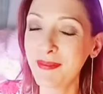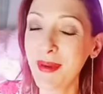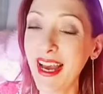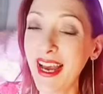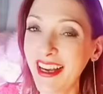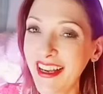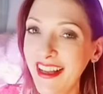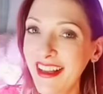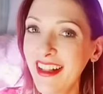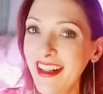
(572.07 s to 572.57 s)

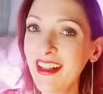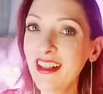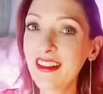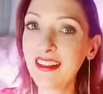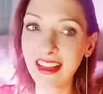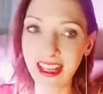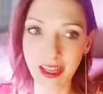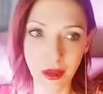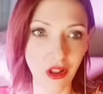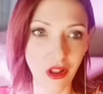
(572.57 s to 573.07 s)
back
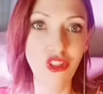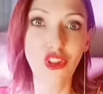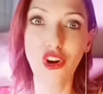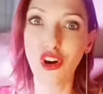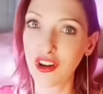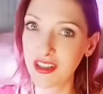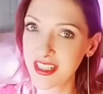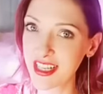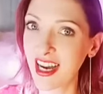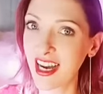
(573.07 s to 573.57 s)
like a
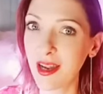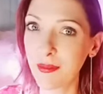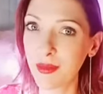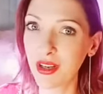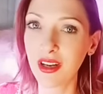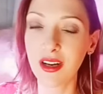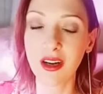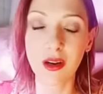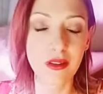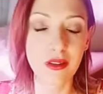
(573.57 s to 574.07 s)
long time
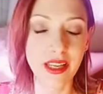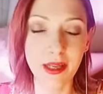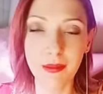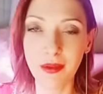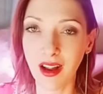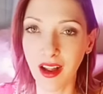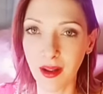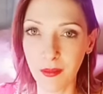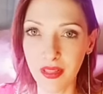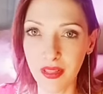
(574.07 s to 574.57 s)
ago,
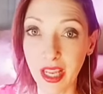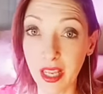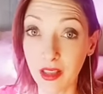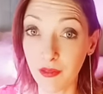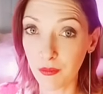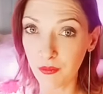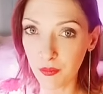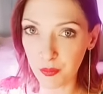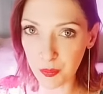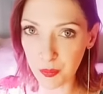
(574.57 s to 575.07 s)
like uh, like
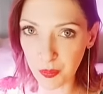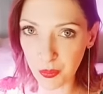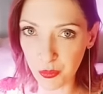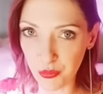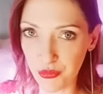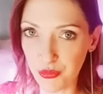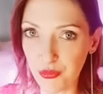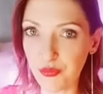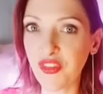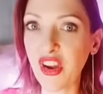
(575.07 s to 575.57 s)

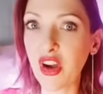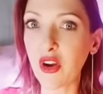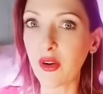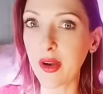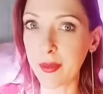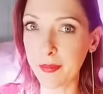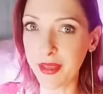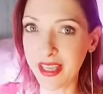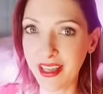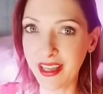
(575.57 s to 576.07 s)

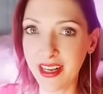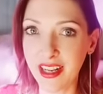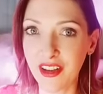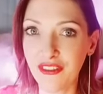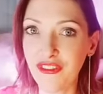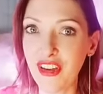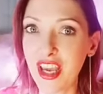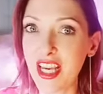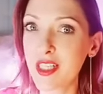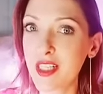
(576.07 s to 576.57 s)
very beginning
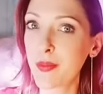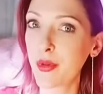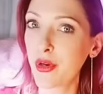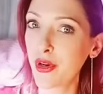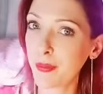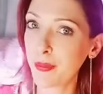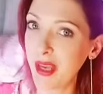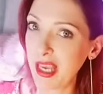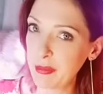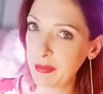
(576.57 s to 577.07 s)
of
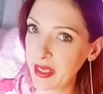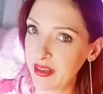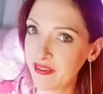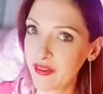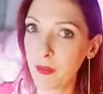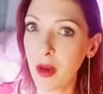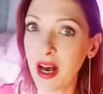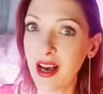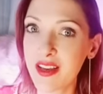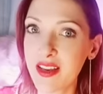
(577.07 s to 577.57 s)
Facebook, maybe even
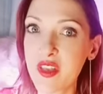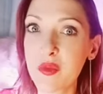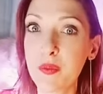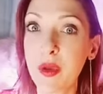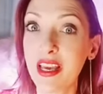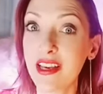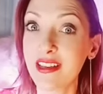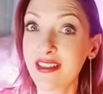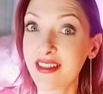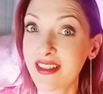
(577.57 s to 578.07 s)

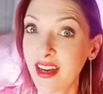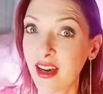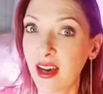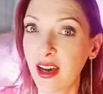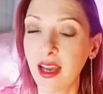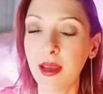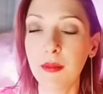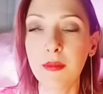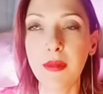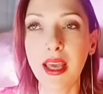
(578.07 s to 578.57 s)
MySpace
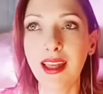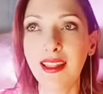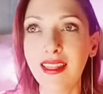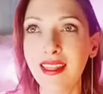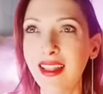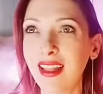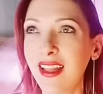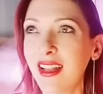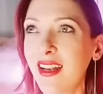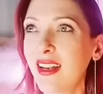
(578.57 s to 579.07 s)
time. And
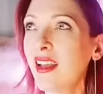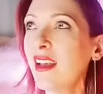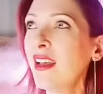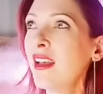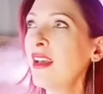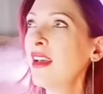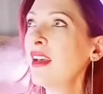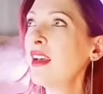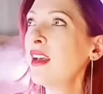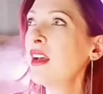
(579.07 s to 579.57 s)
then
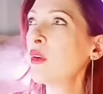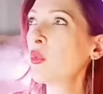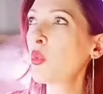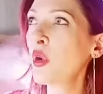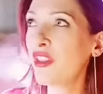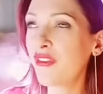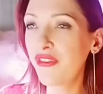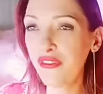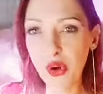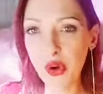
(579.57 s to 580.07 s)

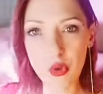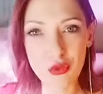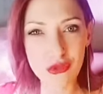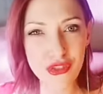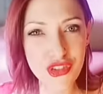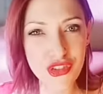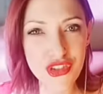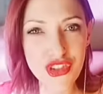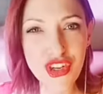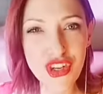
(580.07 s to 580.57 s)
when
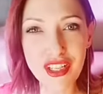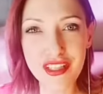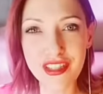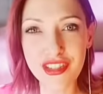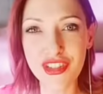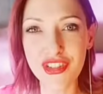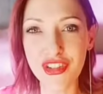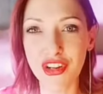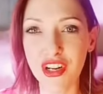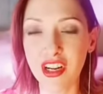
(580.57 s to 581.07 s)
phones just
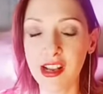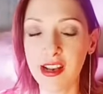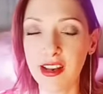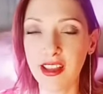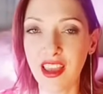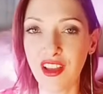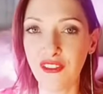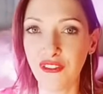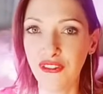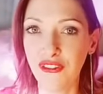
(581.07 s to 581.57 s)
started to
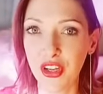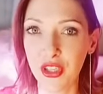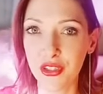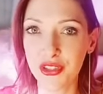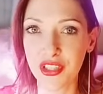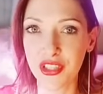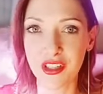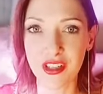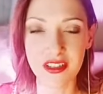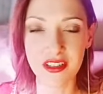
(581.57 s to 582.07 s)
get
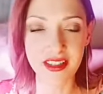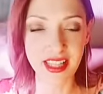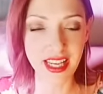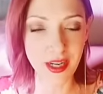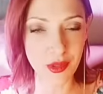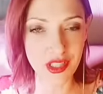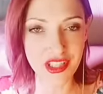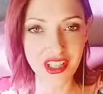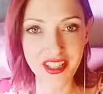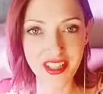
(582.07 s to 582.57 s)
filters, they
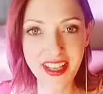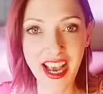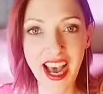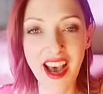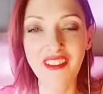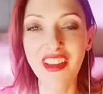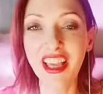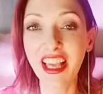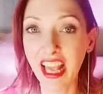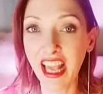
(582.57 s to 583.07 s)
were just
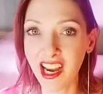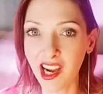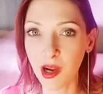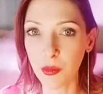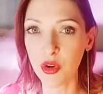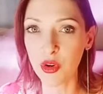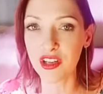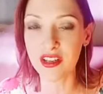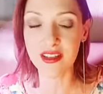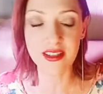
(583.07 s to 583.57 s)
having
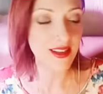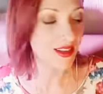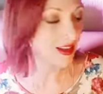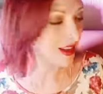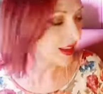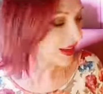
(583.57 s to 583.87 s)
cameras.